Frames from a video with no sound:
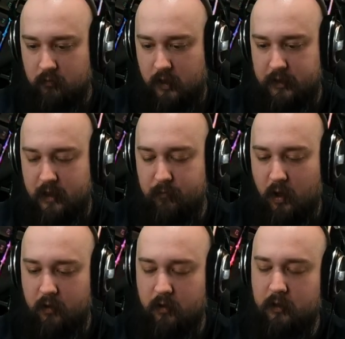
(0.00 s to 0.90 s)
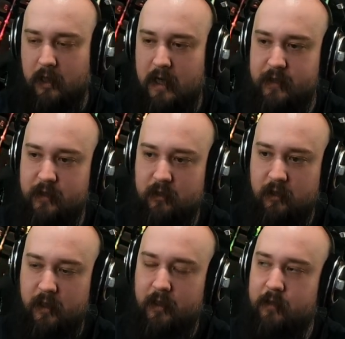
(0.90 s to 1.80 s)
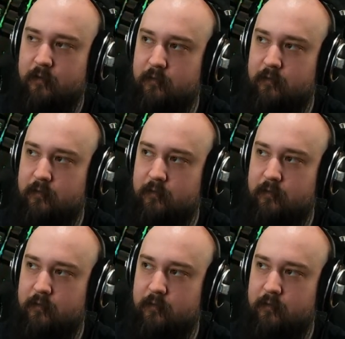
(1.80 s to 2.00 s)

I say modern classic like